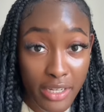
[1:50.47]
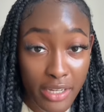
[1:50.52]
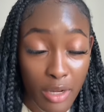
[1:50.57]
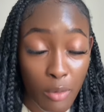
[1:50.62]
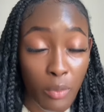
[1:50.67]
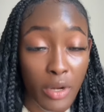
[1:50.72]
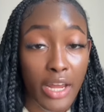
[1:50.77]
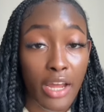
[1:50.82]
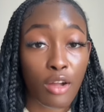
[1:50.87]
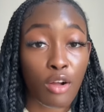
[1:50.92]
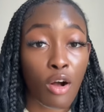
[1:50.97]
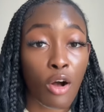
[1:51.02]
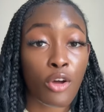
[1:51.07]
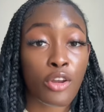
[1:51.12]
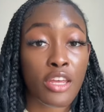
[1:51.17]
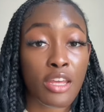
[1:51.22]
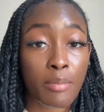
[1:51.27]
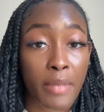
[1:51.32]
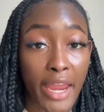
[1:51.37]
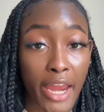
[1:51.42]
and when I called
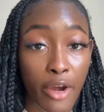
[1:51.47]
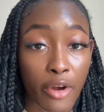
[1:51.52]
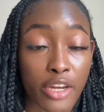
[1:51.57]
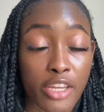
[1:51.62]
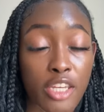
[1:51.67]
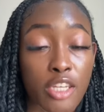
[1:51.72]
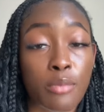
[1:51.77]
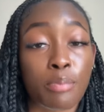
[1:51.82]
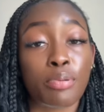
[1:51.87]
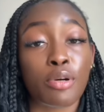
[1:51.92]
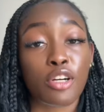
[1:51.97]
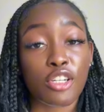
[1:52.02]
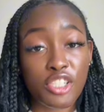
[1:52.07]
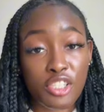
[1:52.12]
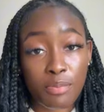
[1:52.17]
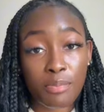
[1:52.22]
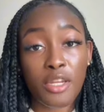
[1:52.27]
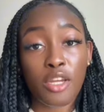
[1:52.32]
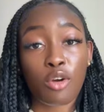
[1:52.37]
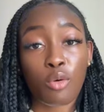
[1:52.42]
him Eric, he pushed
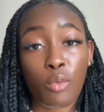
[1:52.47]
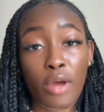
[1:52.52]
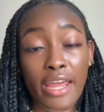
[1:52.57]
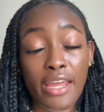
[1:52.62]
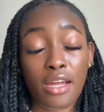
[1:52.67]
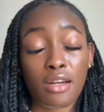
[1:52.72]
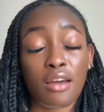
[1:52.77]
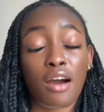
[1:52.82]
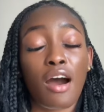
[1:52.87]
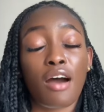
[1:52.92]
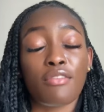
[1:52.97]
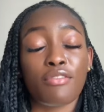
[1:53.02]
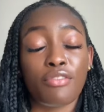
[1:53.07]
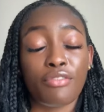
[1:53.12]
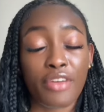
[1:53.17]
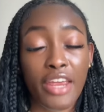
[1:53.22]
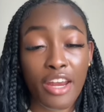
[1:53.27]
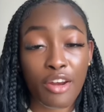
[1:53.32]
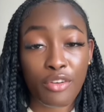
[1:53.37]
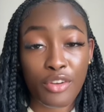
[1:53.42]
me away and got
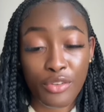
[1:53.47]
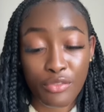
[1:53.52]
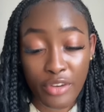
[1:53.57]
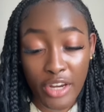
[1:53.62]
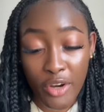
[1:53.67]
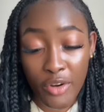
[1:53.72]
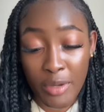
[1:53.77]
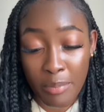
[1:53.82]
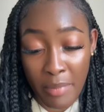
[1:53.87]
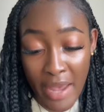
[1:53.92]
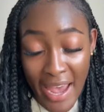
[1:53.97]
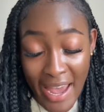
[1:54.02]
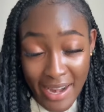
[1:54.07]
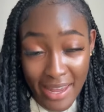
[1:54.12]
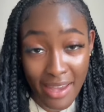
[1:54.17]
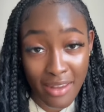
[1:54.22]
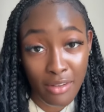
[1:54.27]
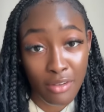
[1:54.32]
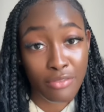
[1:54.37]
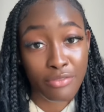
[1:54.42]
very, very mad
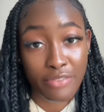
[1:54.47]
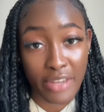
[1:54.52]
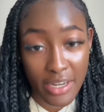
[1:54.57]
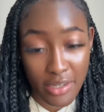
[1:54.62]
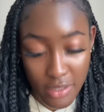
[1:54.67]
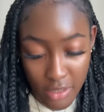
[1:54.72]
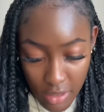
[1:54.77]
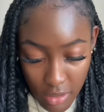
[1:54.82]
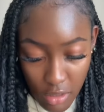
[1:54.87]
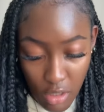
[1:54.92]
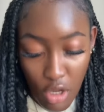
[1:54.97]
and offended.